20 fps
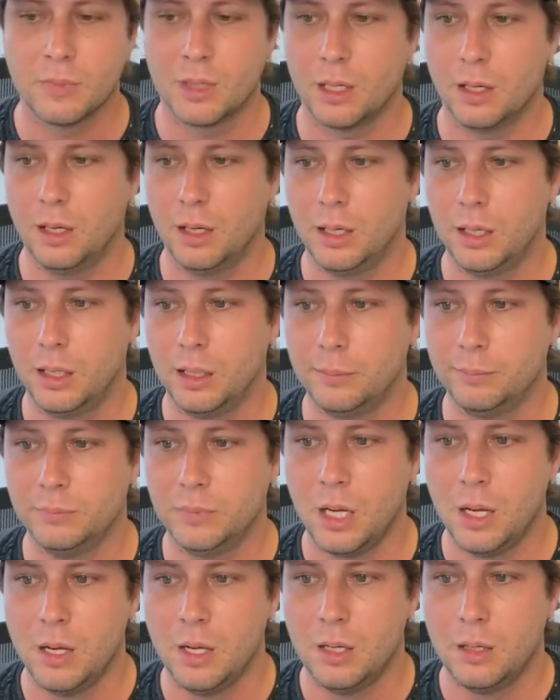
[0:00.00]

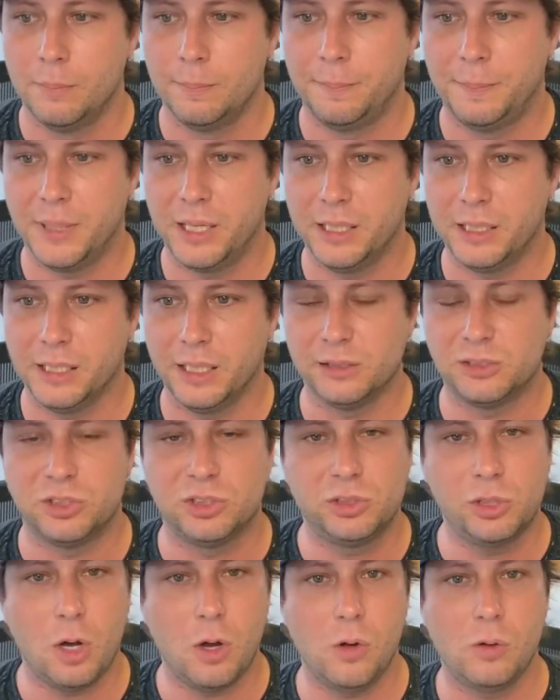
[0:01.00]
But it's
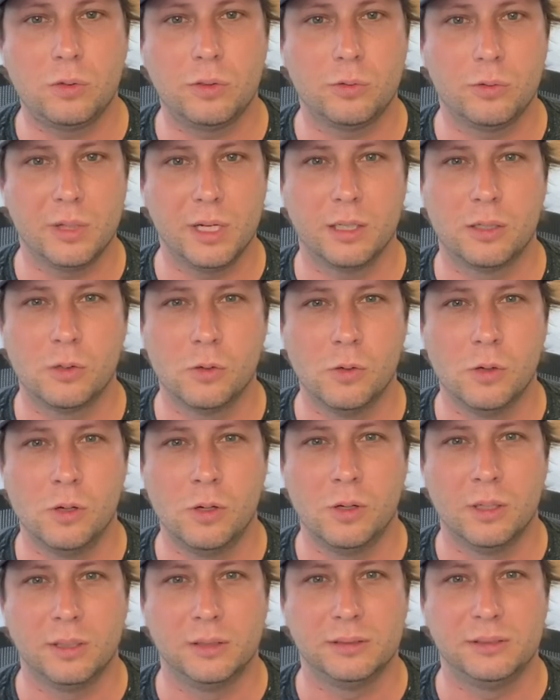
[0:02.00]
so
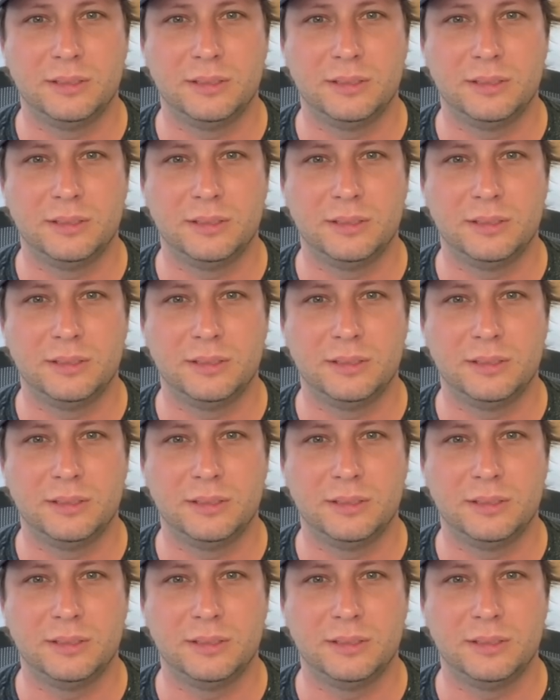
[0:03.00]
critical